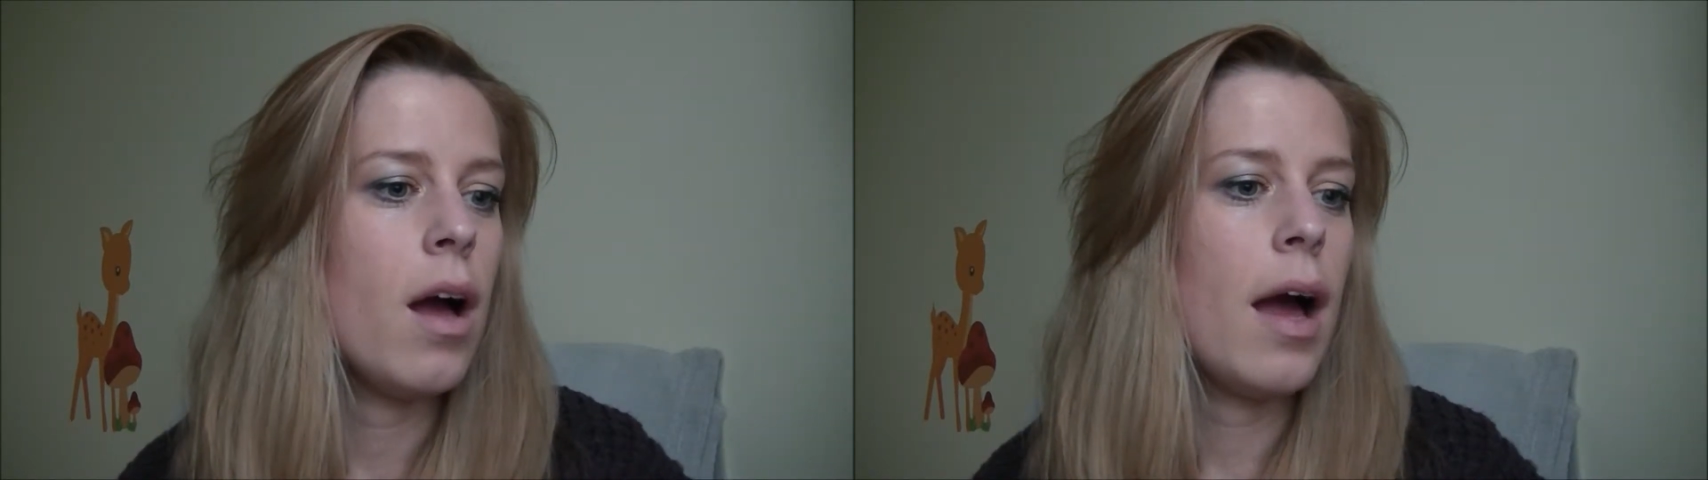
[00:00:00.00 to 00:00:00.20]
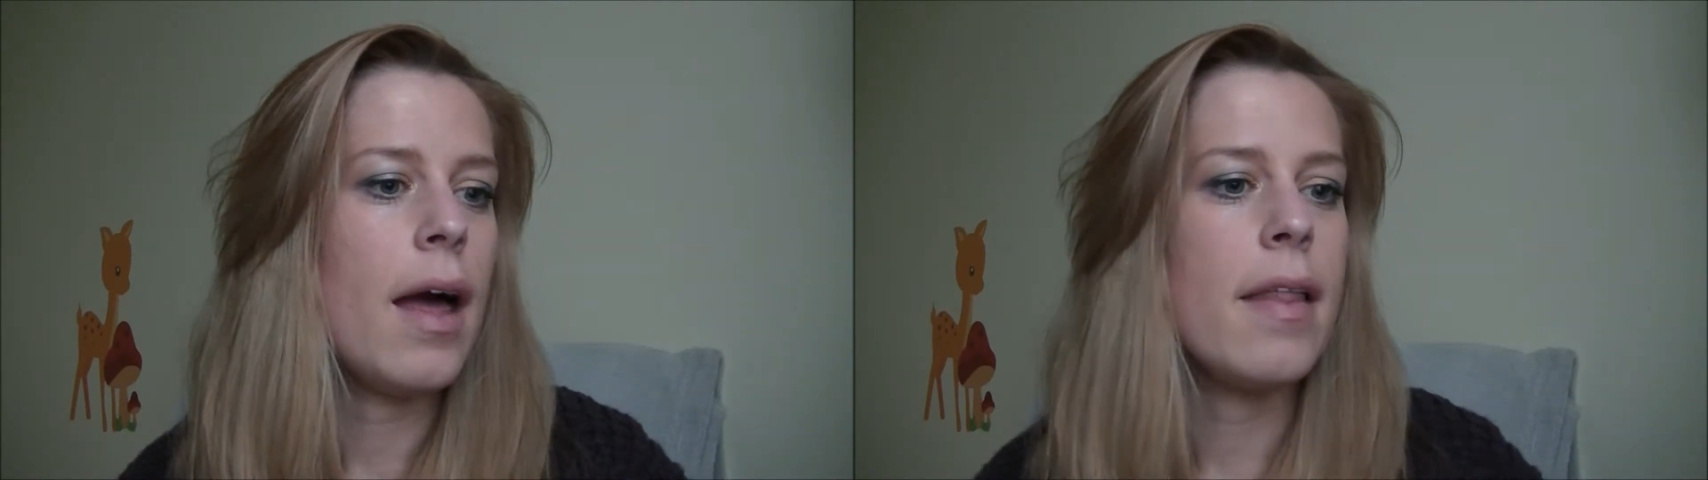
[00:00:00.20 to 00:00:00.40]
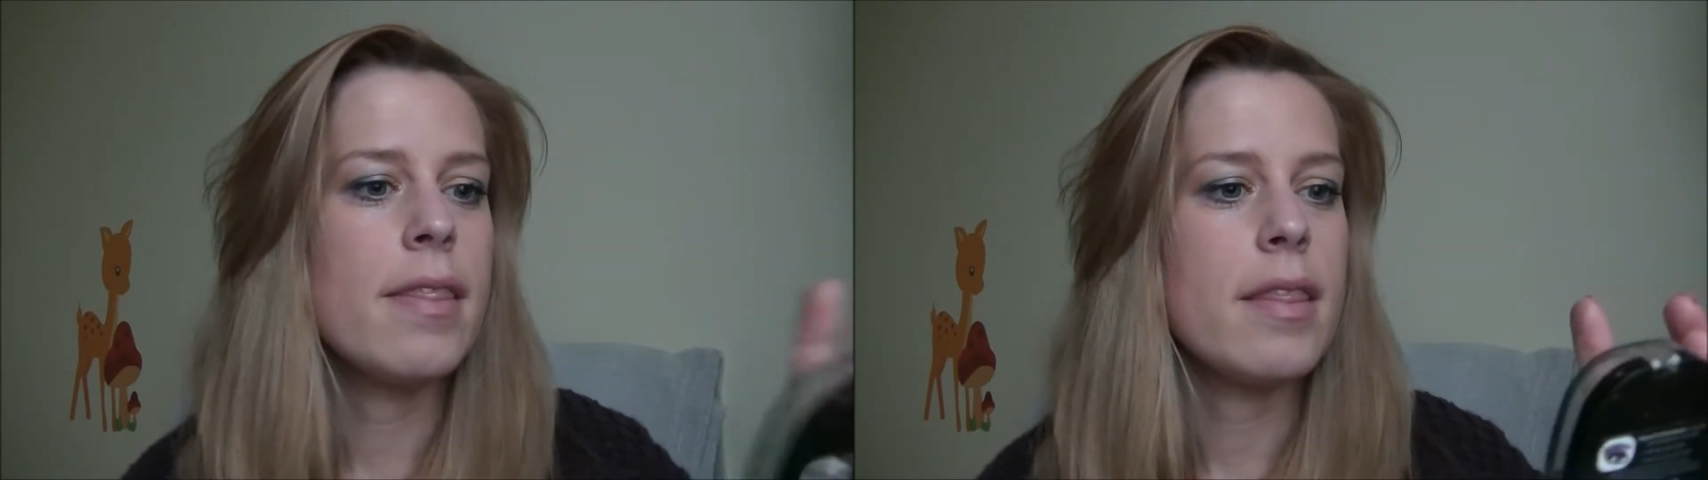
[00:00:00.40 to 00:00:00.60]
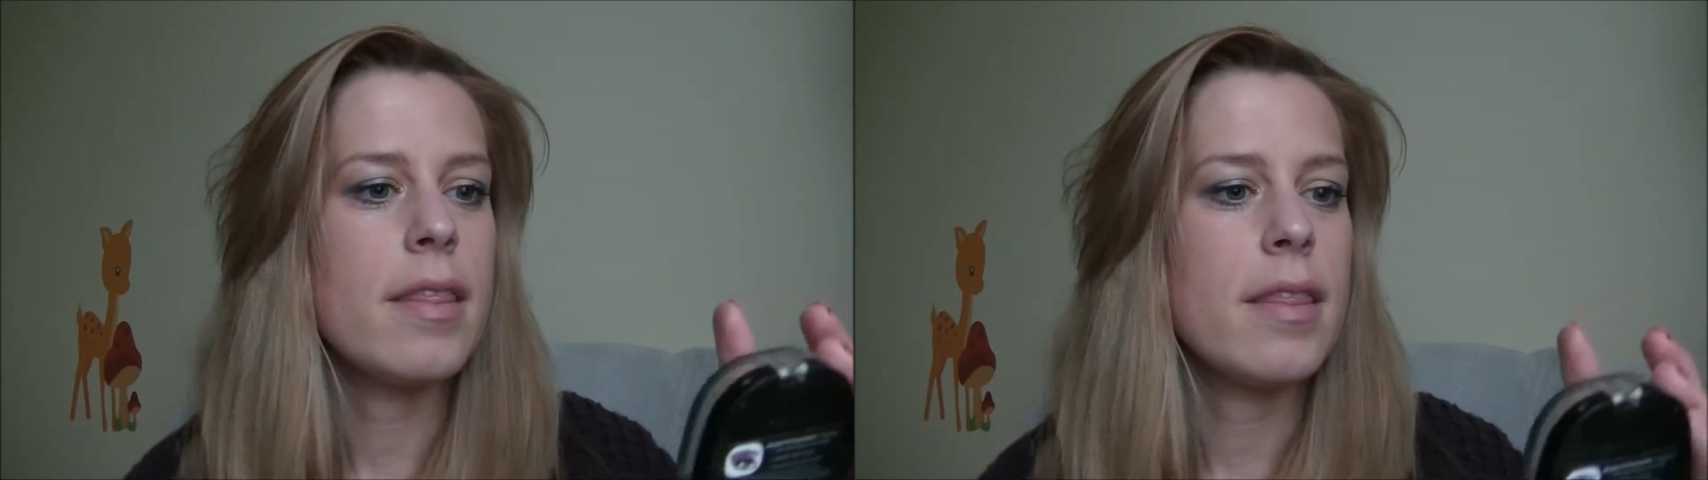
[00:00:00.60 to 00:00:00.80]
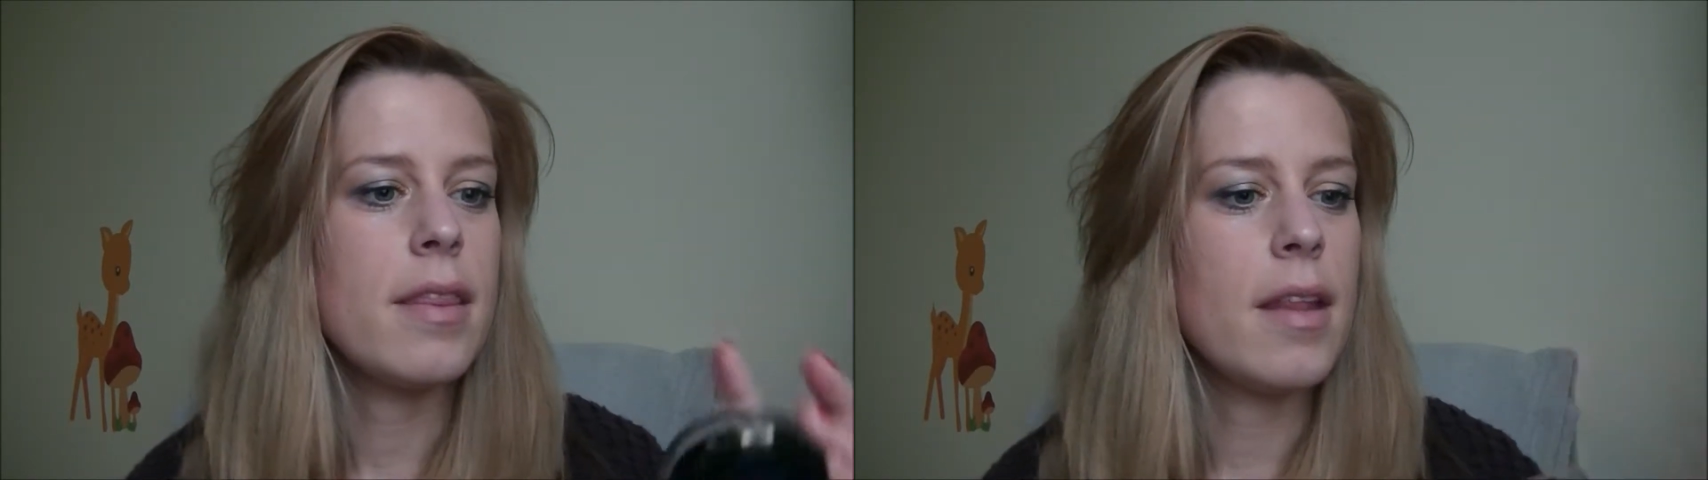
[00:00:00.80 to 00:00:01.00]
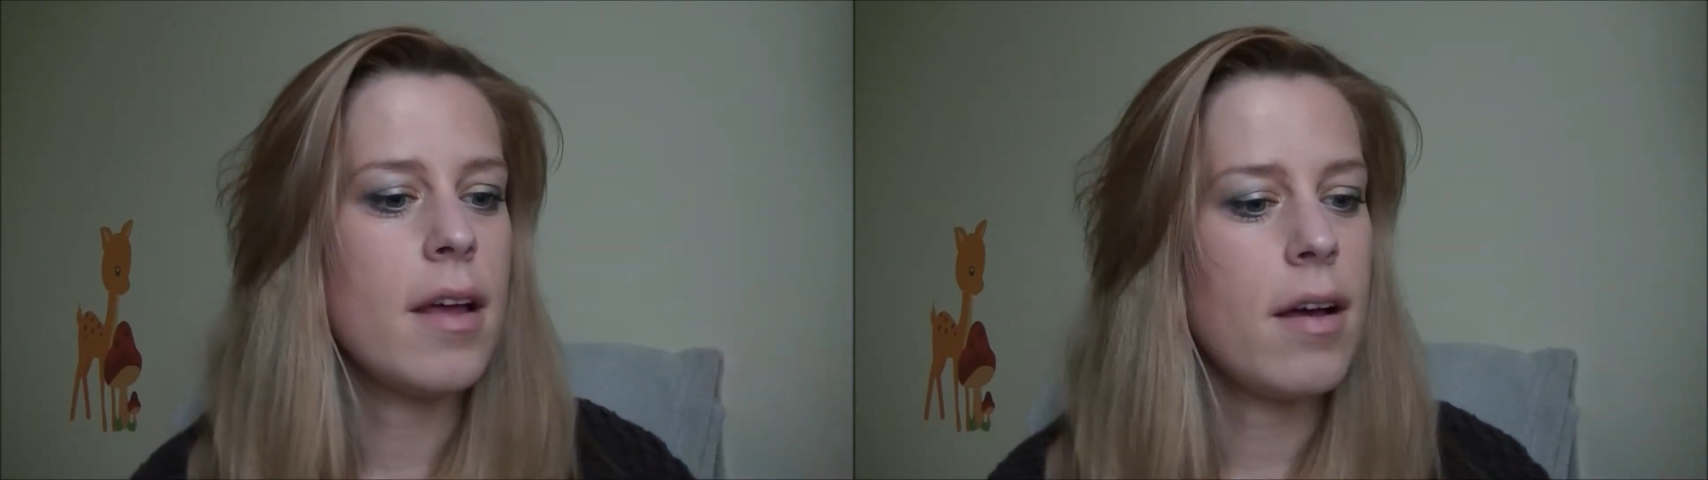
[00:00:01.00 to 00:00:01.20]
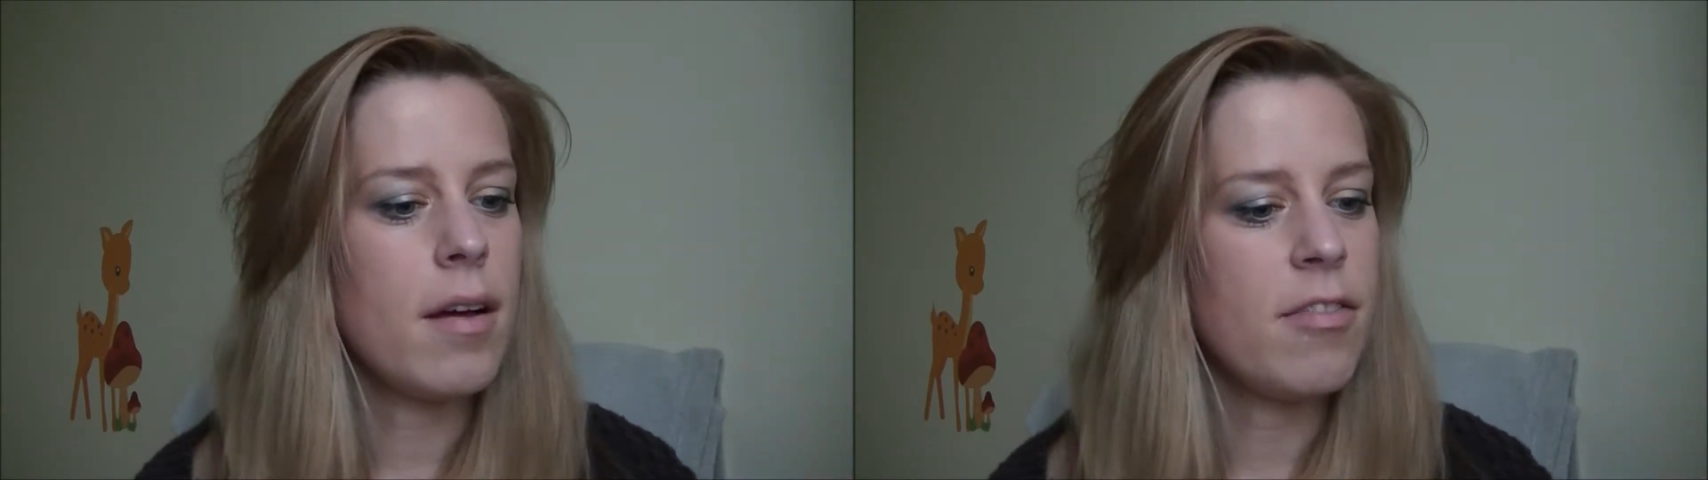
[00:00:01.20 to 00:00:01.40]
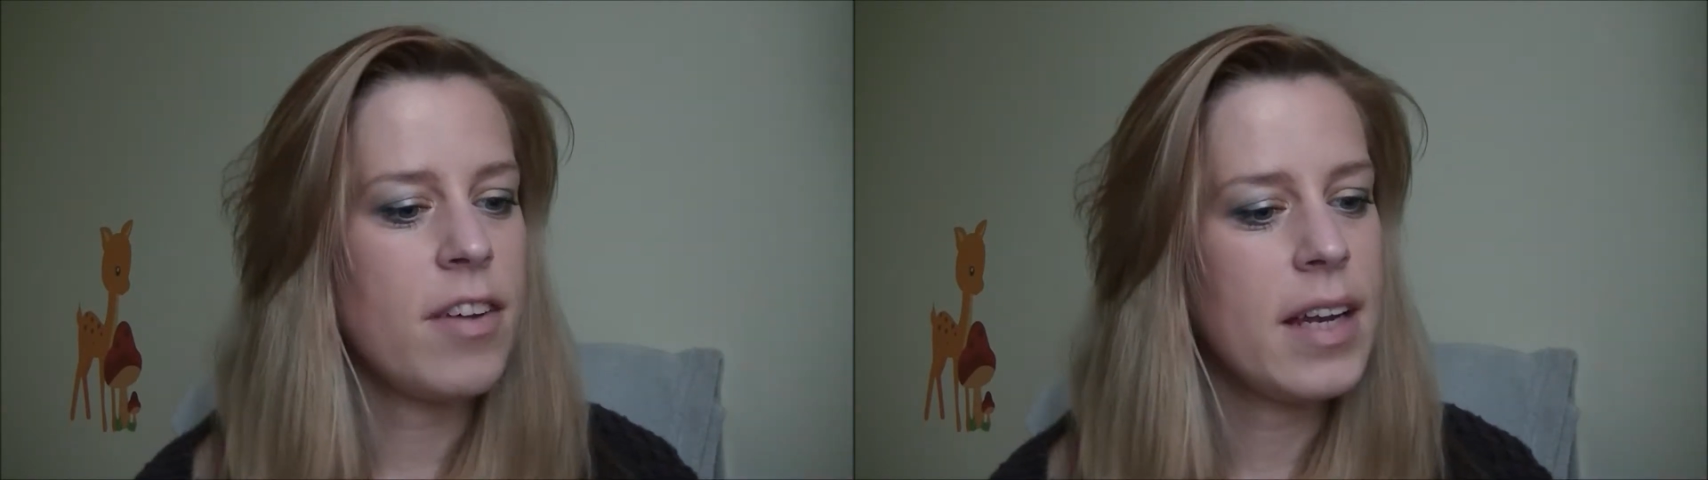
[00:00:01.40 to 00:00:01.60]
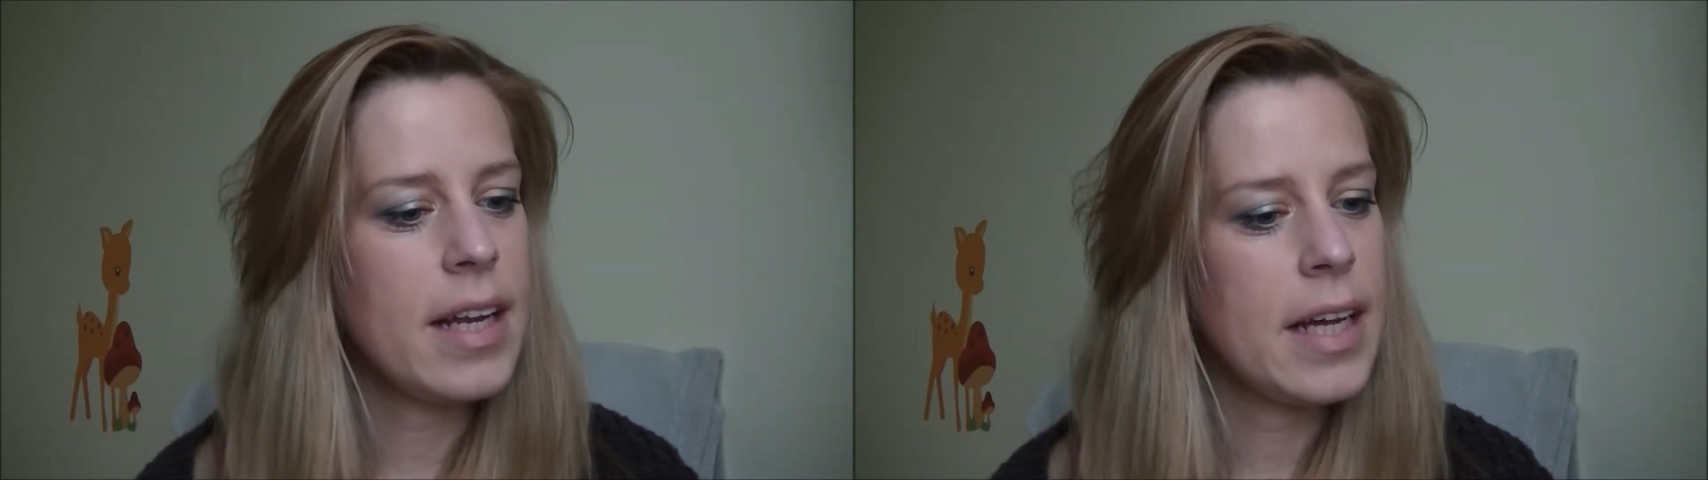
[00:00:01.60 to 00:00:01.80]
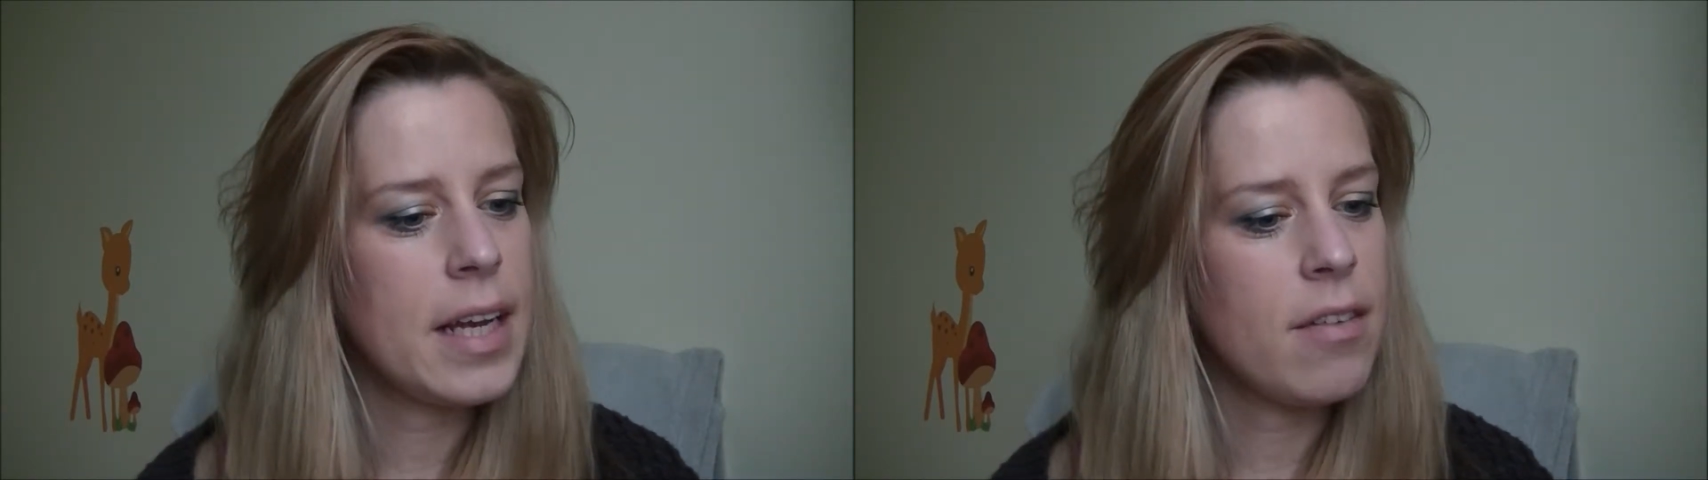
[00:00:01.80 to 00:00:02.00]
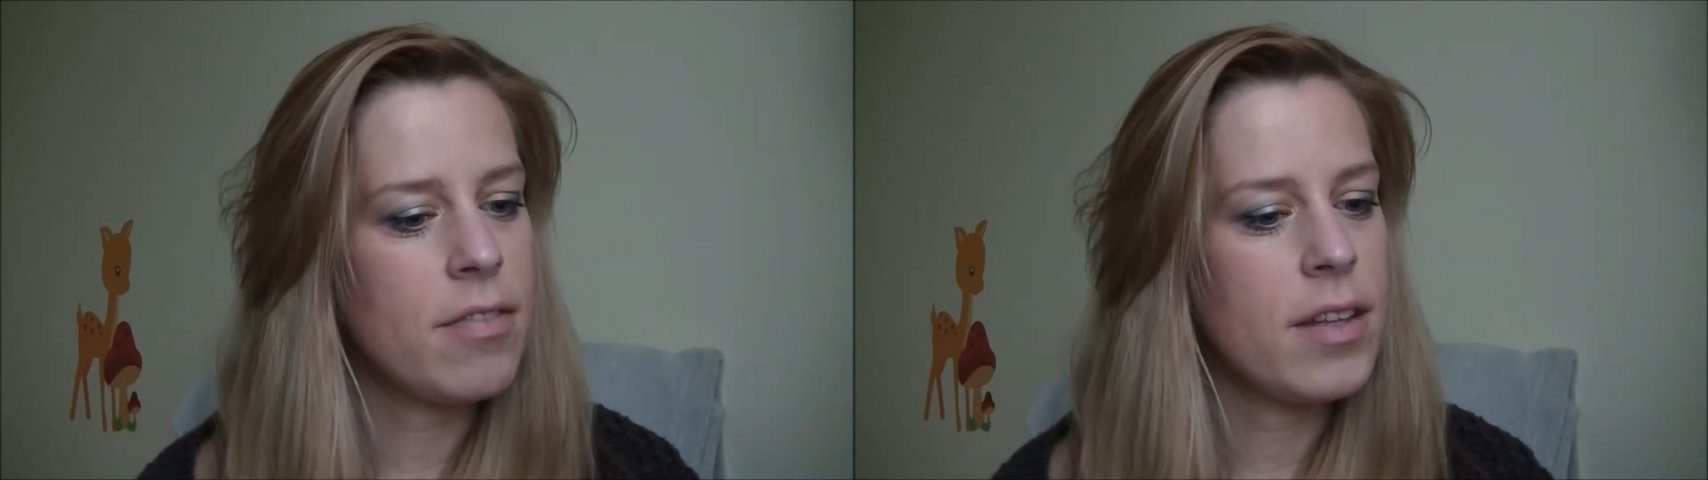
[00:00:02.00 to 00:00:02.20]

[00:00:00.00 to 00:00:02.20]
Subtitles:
And funnily enough,